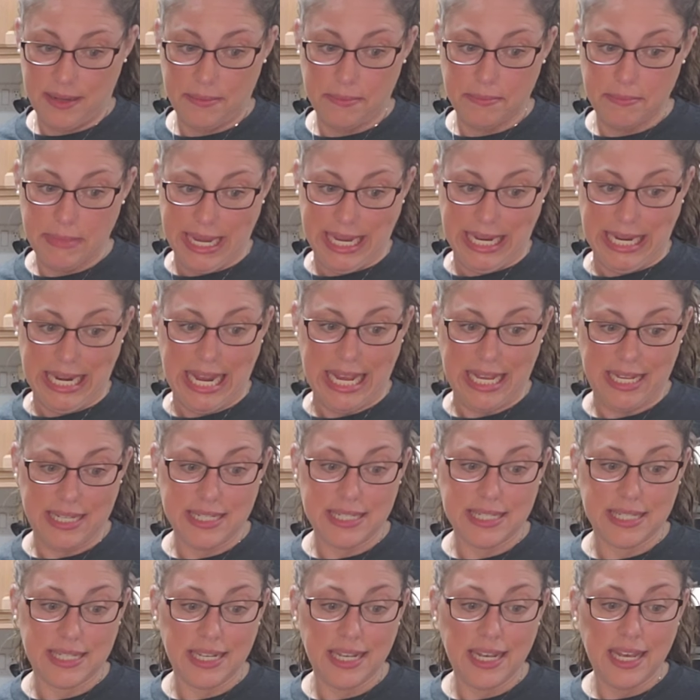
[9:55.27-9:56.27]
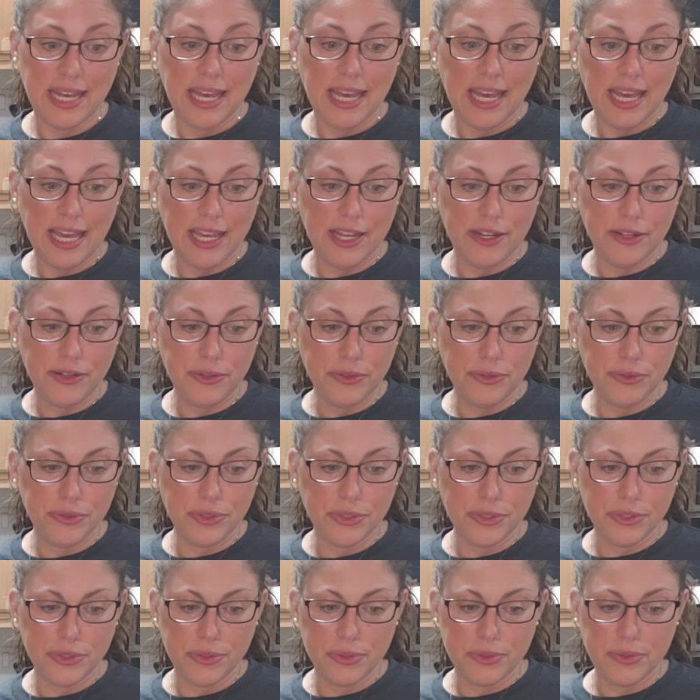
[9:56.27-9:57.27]
mayonnaise, and you
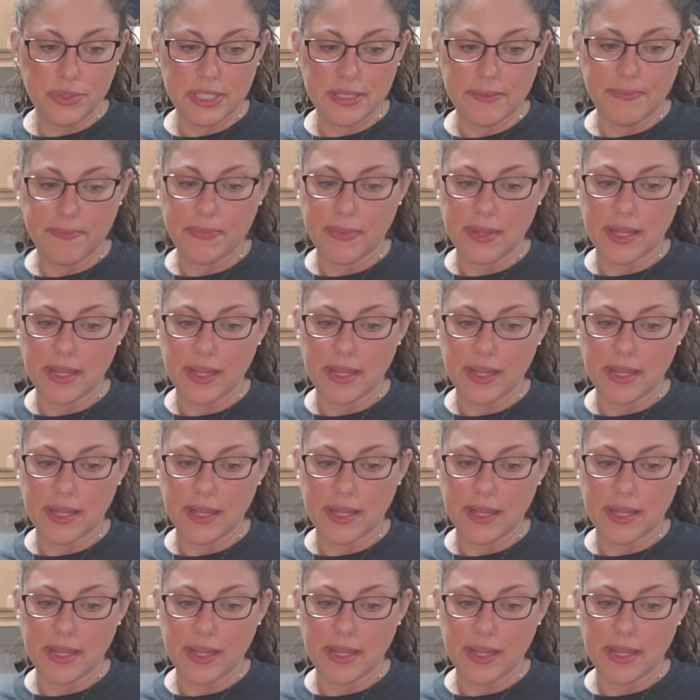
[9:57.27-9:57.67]
use